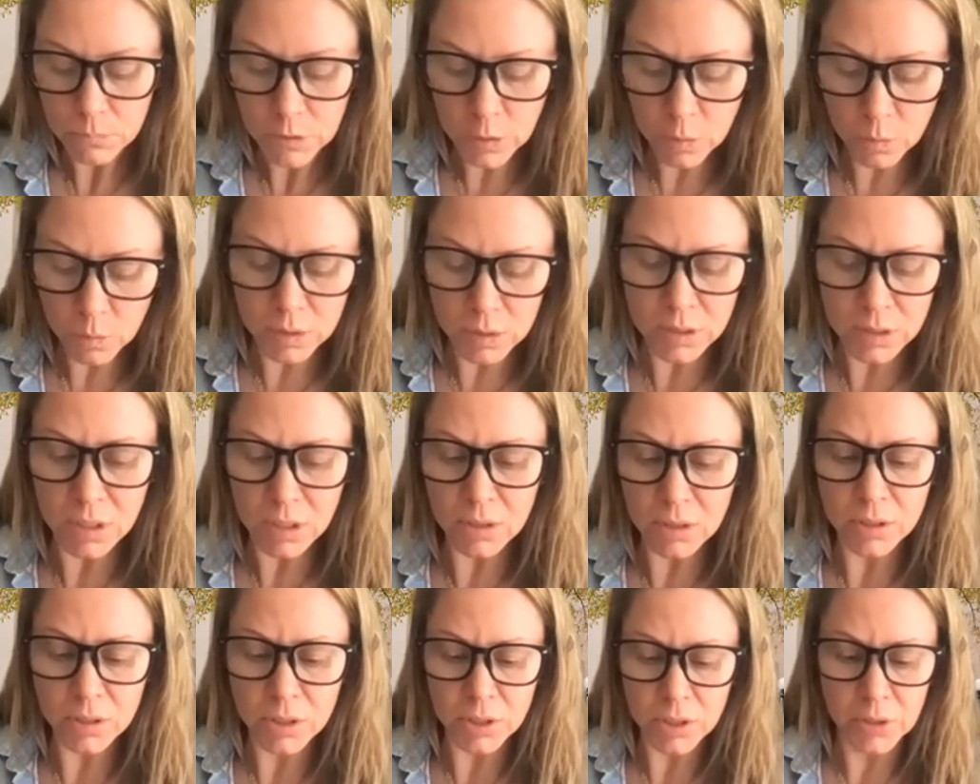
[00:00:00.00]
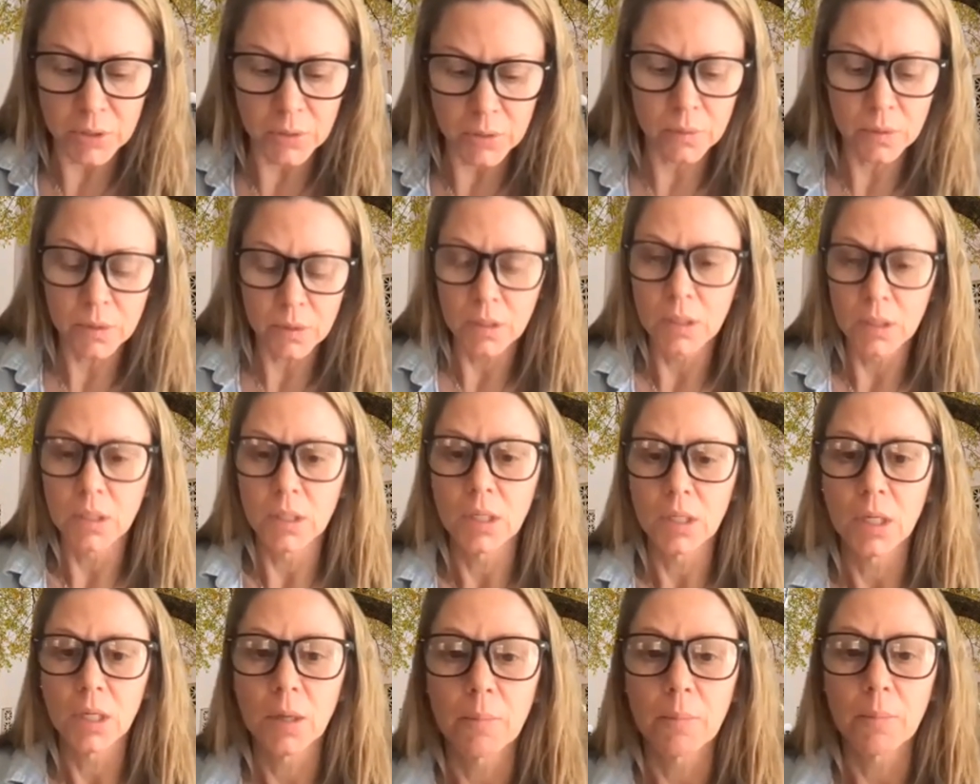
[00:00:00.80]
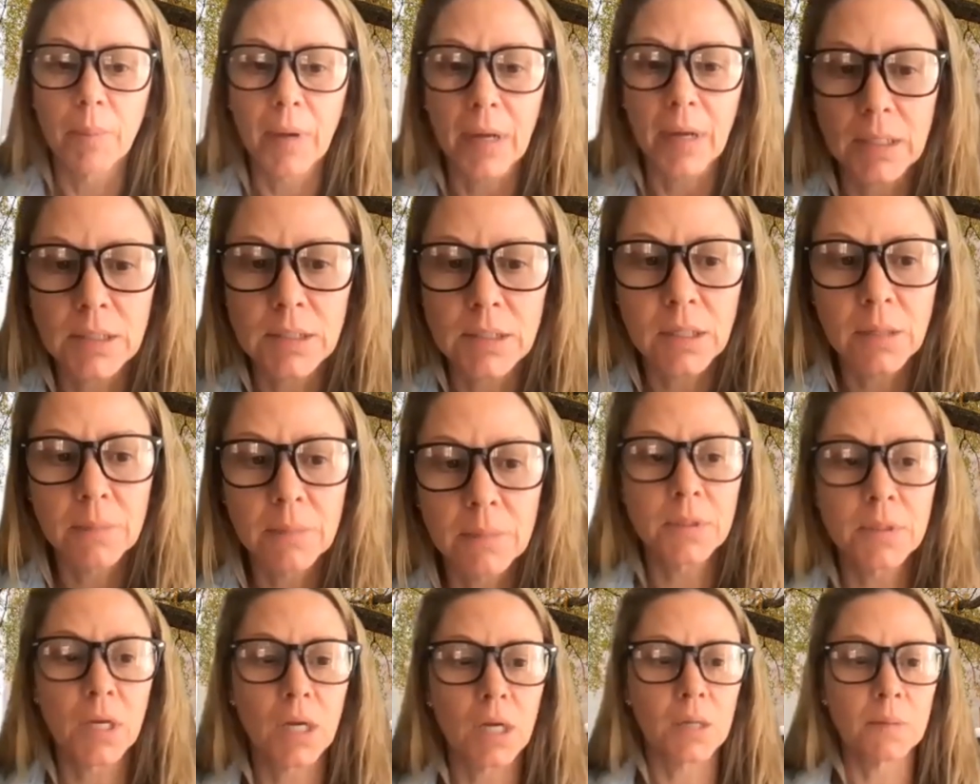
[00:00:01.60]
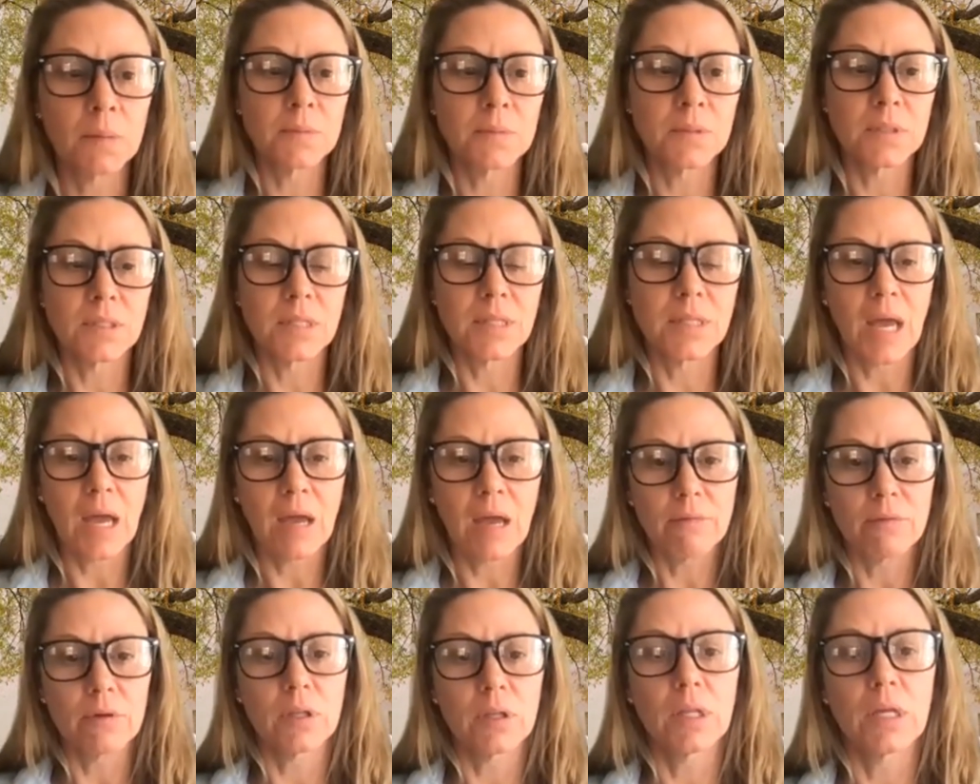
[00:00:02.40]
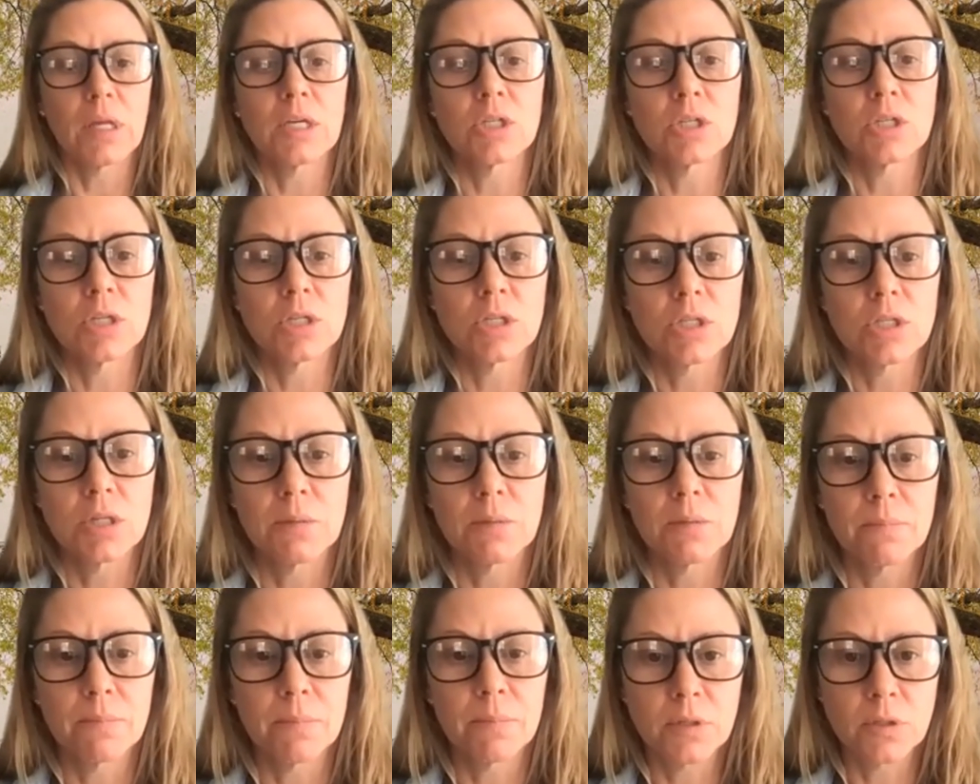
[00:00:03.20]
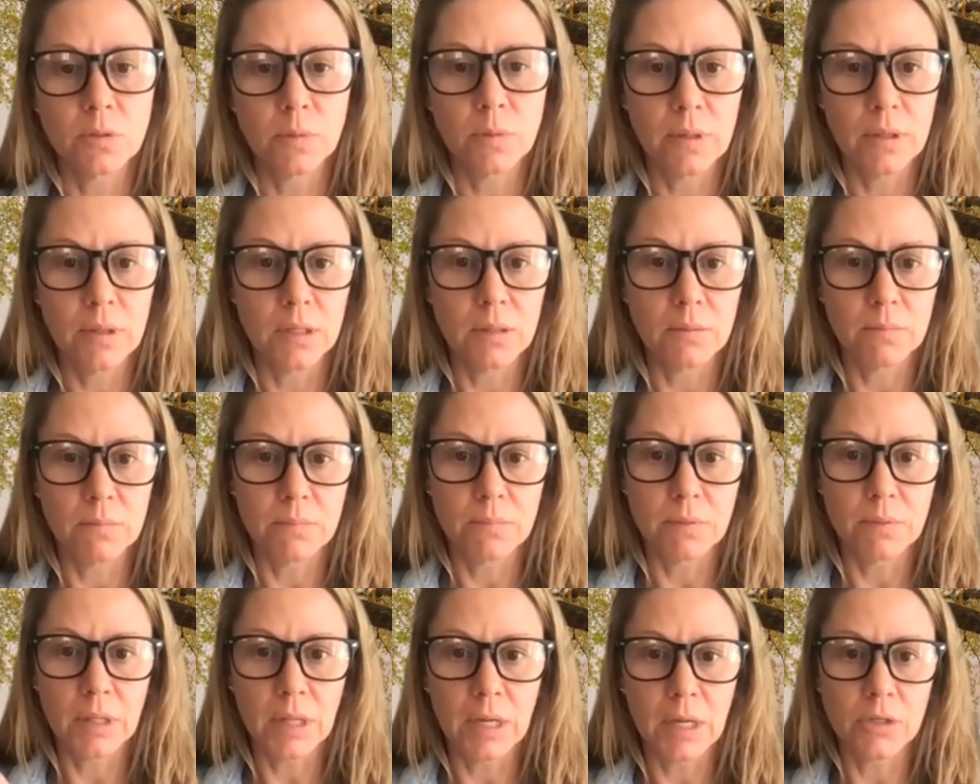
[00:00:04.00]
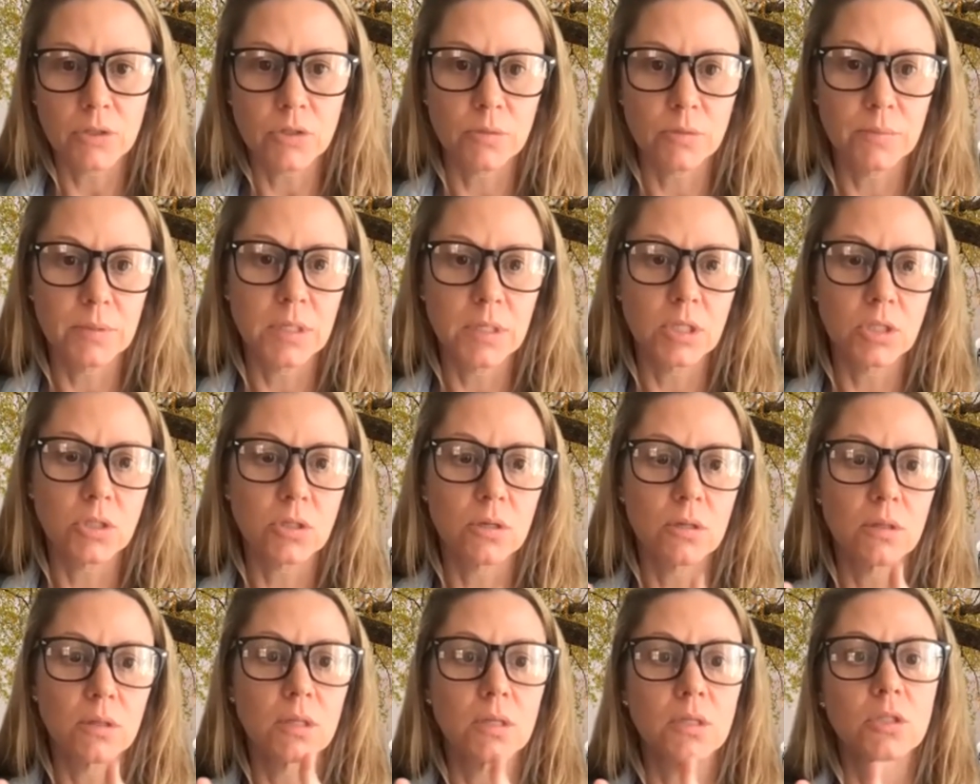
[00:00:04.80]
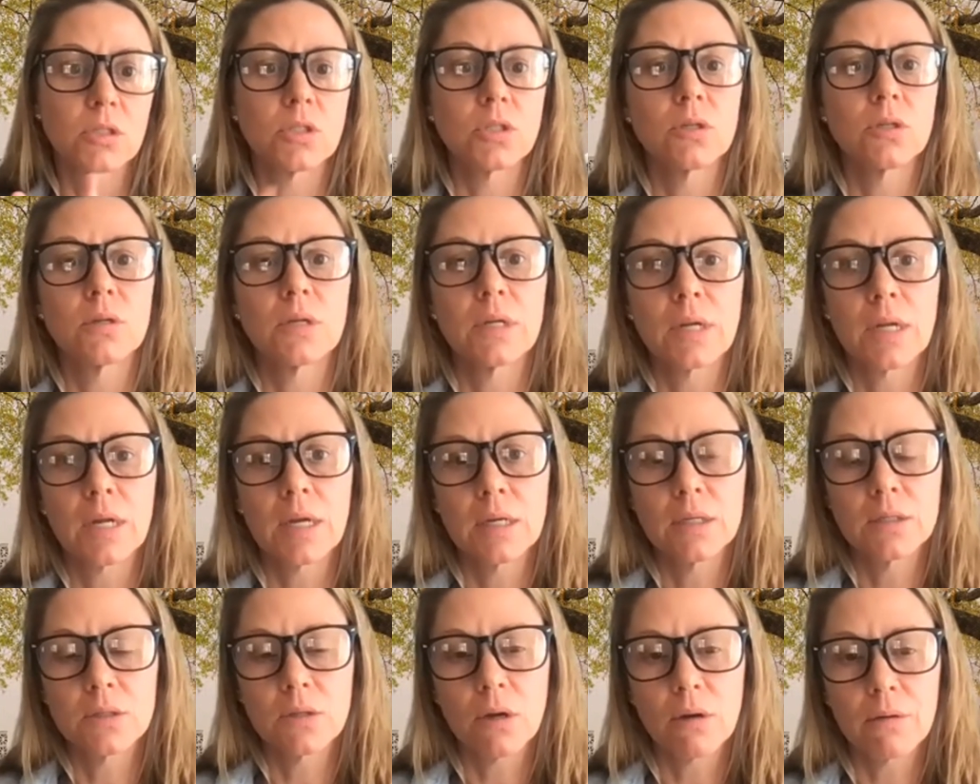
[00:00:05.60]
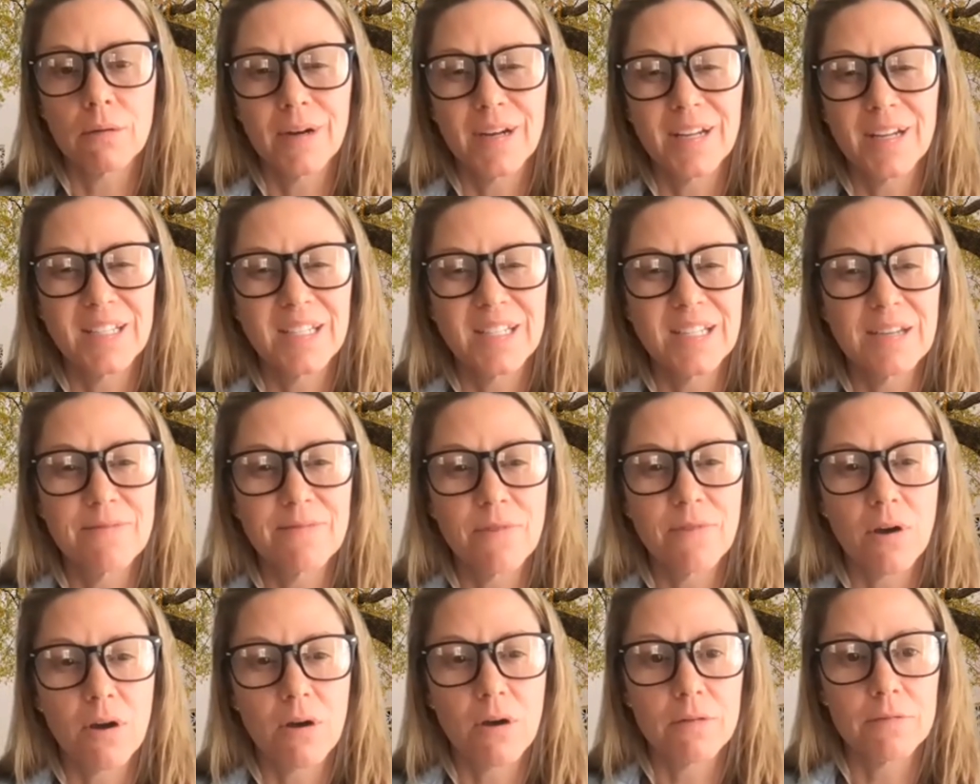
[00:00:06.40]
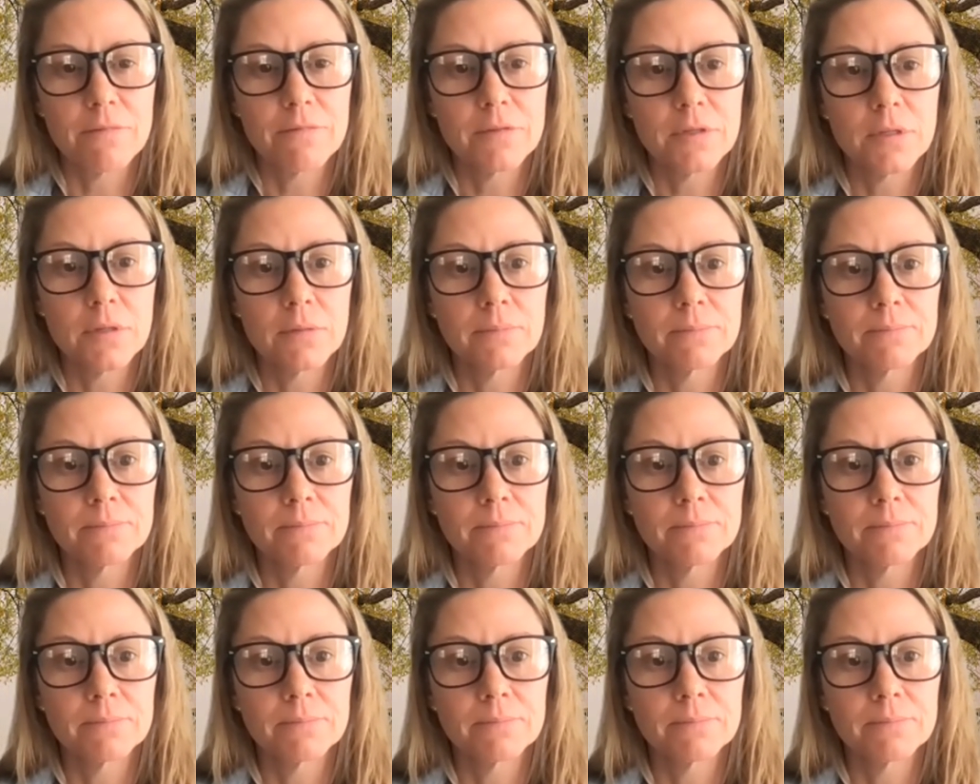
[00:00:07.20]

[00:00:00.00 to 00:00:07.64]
with tier 2, but sometimes that relationship between the classroom teacher and the student has already devolved.